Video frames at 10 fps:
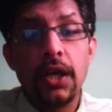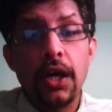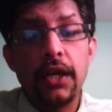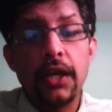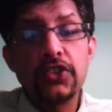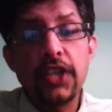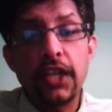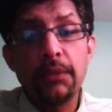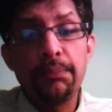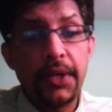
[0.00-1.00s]
is
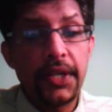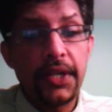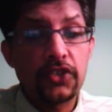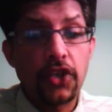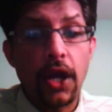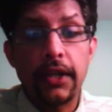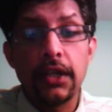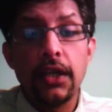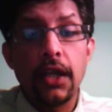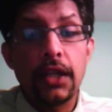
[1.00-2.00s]
getting pretty
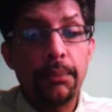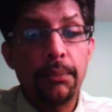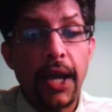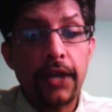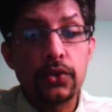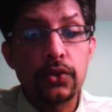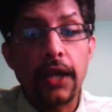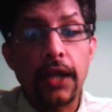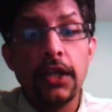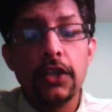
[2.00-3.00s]
exciting. I'll come back to
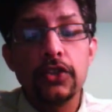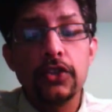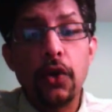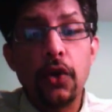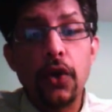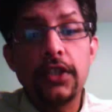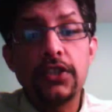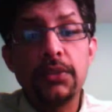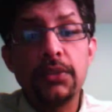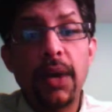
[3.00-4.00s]
that. So in
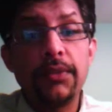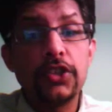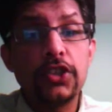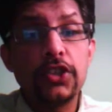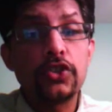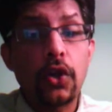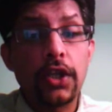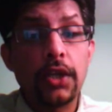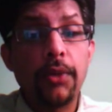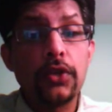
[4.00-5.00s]
the Zimbabwe, just
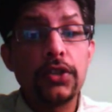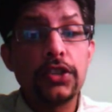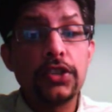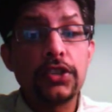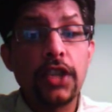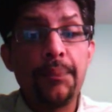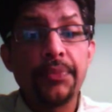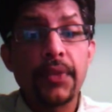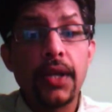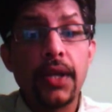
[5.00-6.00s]
talking about this
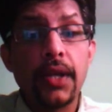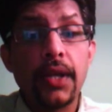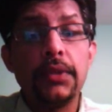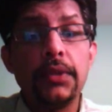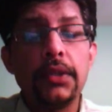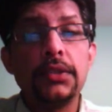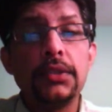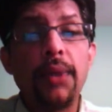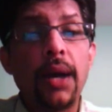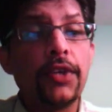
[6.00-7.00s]

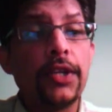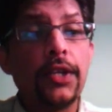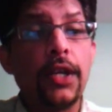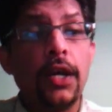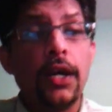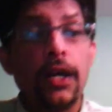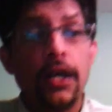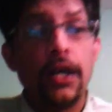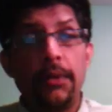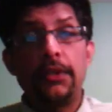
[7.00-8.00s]
Zimbabwean
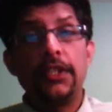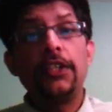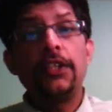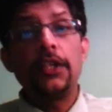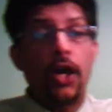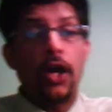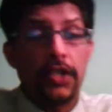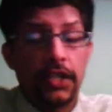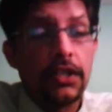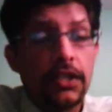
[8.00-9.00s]
Indian
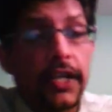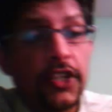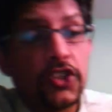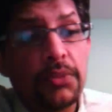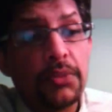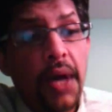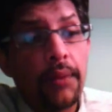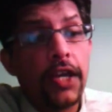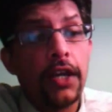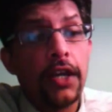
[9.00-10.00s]
bowling against
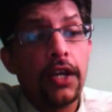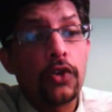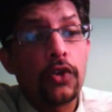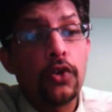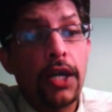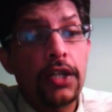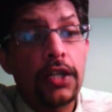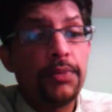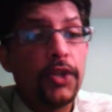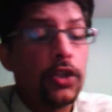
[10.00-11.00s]
Zimbabwe. Kumar
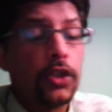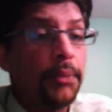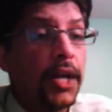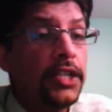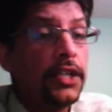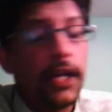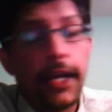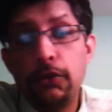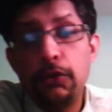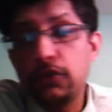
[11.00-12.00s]
has been on the money.
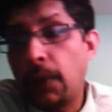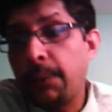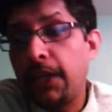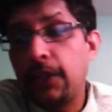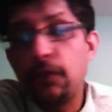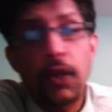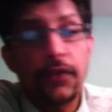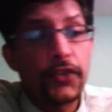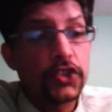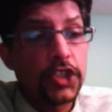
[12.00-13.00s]
8 overs, 1 maiden,
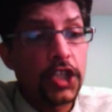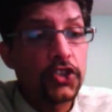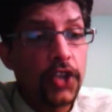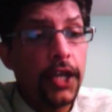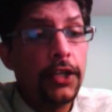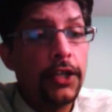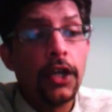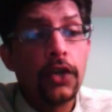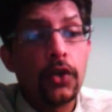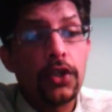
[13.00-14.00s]
1 for 16.
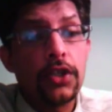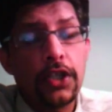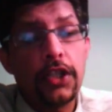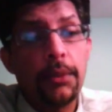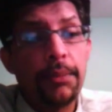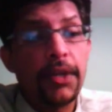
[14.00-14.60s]
Kulkarni a bit